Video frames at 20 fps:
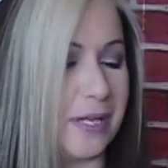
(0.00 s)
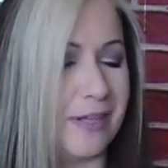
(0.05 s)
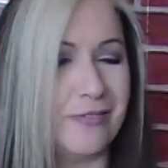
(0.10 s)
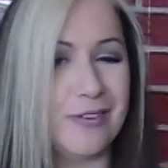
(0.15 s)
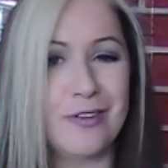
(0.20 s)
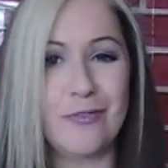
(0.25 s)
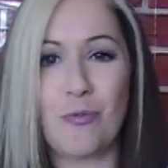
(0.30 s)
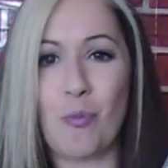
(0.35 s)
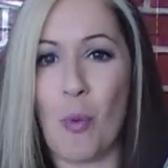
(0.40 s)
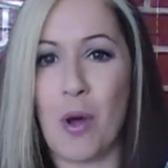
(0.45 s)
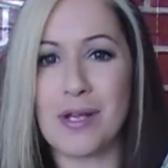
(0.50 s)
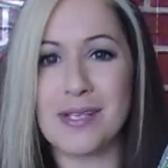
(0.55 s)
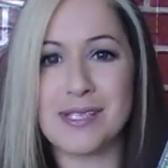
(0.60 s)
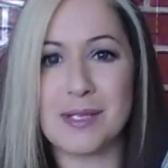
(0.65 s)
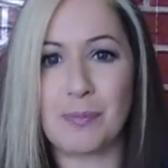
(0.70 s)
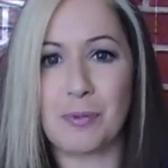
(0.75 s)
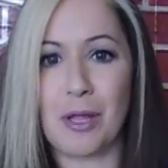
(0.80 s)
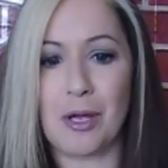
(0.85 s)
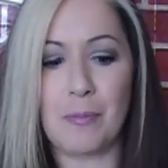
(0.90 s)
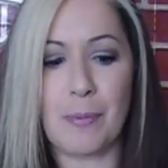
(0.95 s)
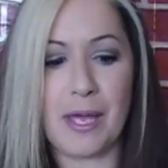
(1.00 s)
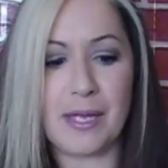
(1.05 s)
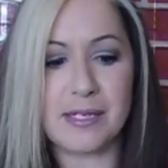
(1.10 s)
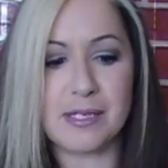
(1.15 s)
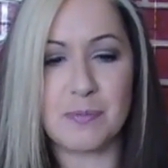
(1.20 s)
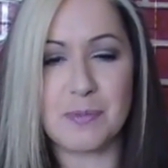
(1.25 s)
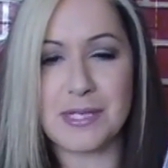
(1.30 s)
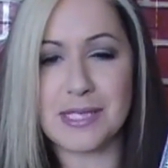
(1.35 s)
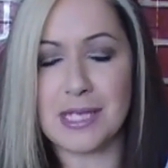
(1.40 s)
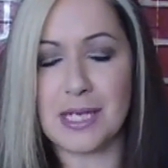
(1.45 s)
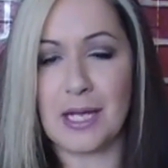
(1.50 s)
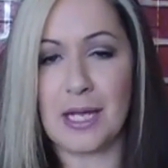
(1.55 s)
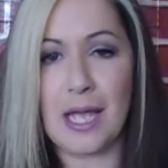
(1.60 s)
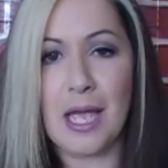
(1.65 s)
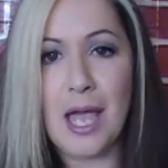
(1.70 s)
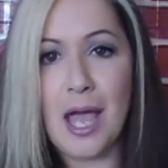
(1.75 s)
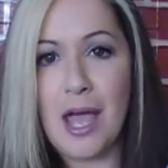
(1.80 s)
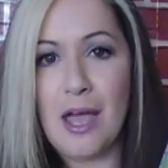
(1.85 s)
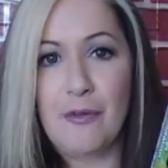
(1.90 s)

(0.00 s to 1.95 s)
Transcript: Even if one Ziploc bag is missing,